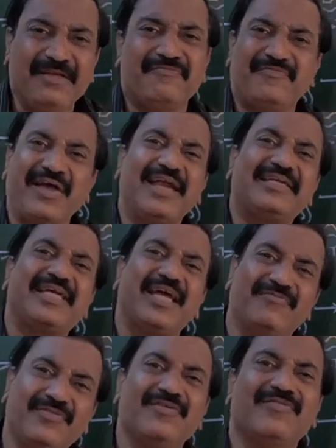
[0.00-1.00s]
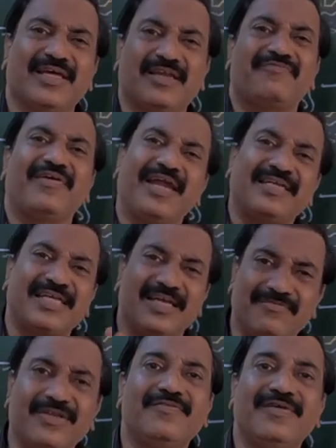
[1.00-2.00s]
fat
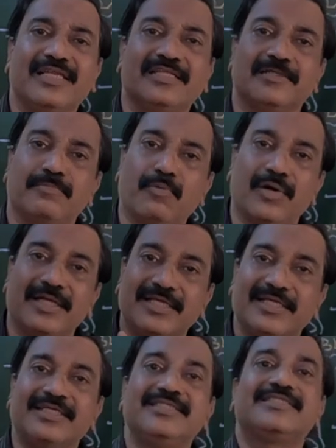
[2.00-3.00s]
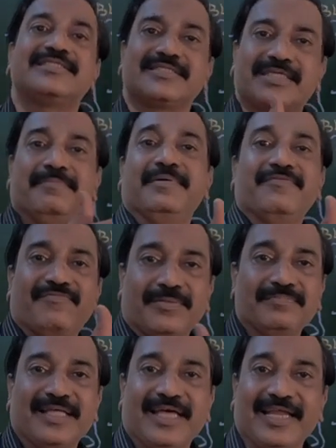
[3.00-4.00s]
everywhere in the body is coming
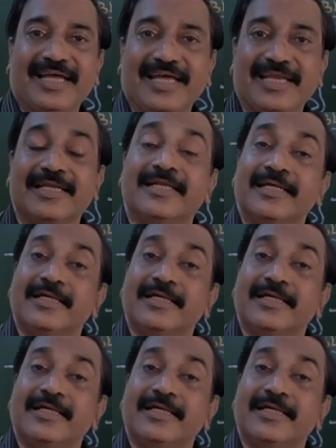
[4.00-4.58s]
from there again,